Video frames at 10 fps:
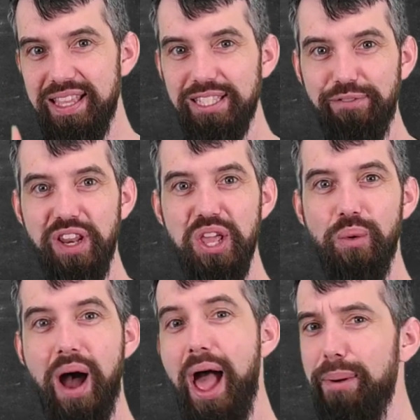this
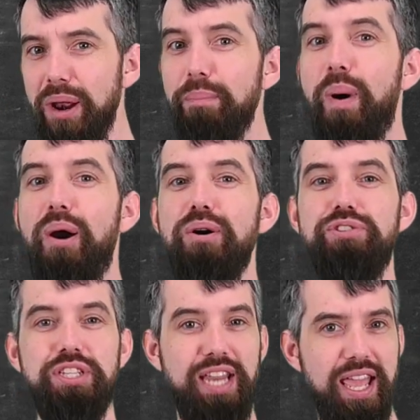video, I'm going to borrow
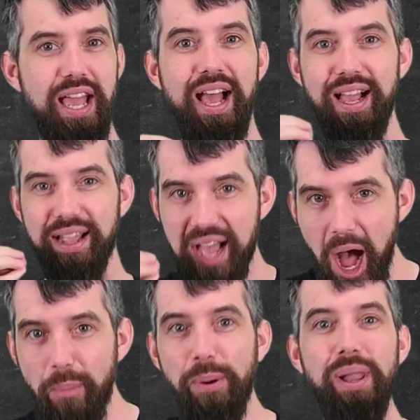just a
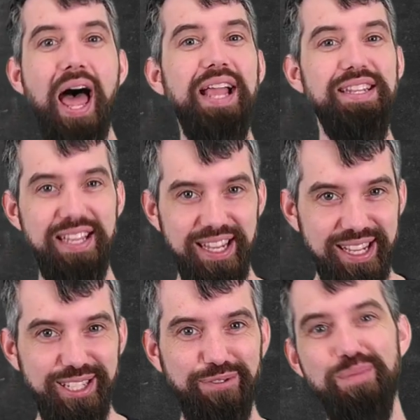couple
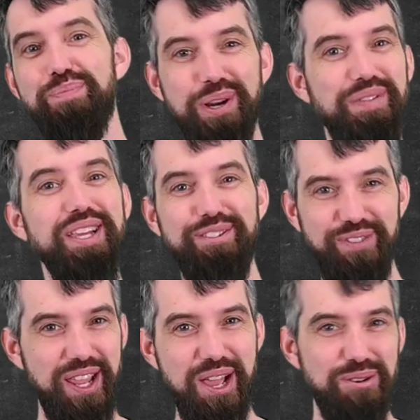ideas from previous
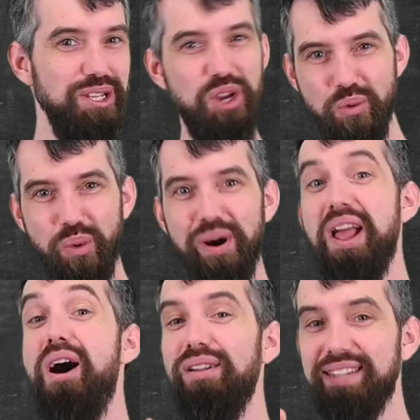videos, and don't worry,
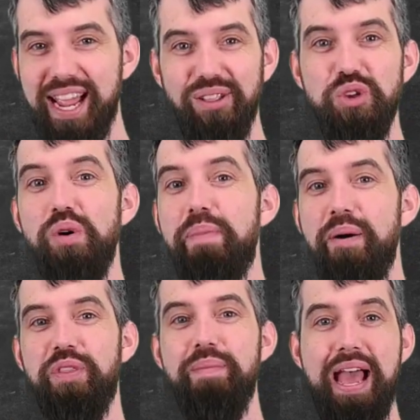I'll tell you
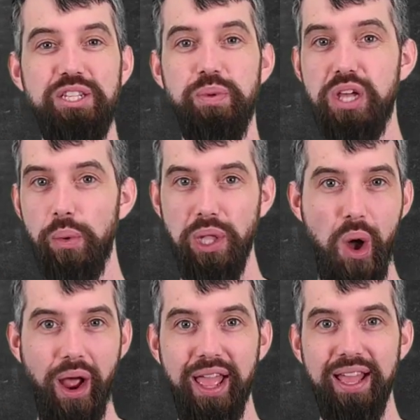about them as we go
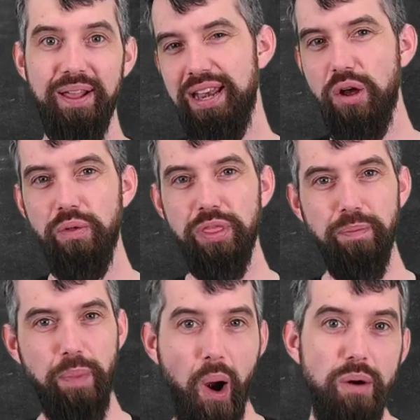along. Now, the
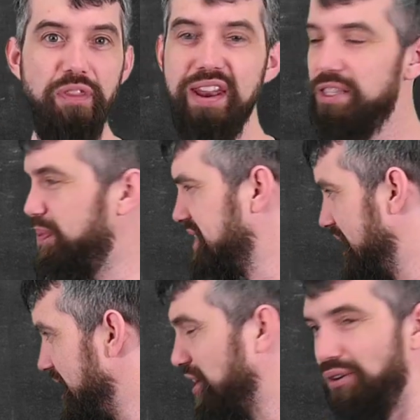part that is
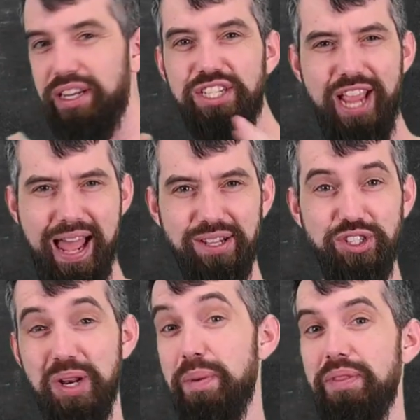particularly
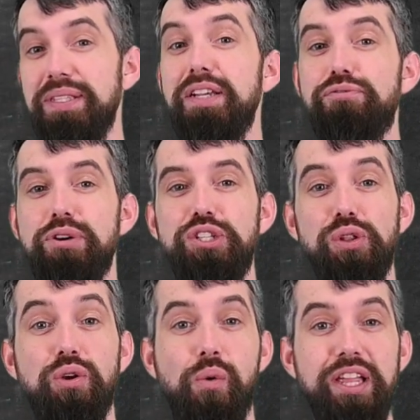challenging about this differential
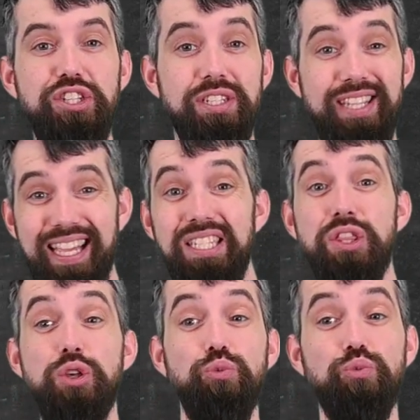equations is
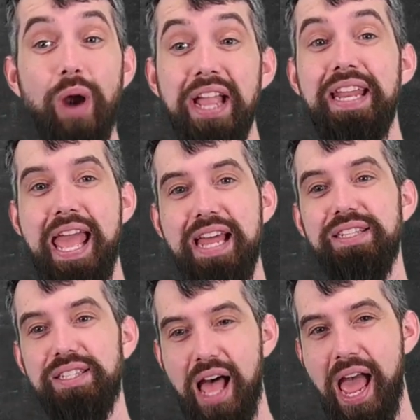the right-hand
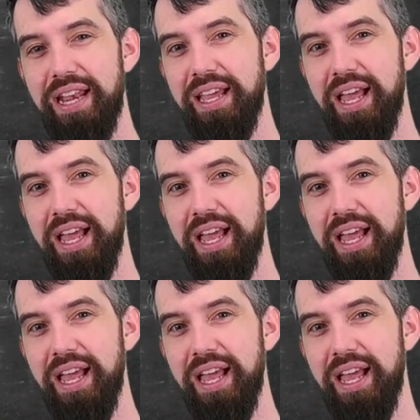side.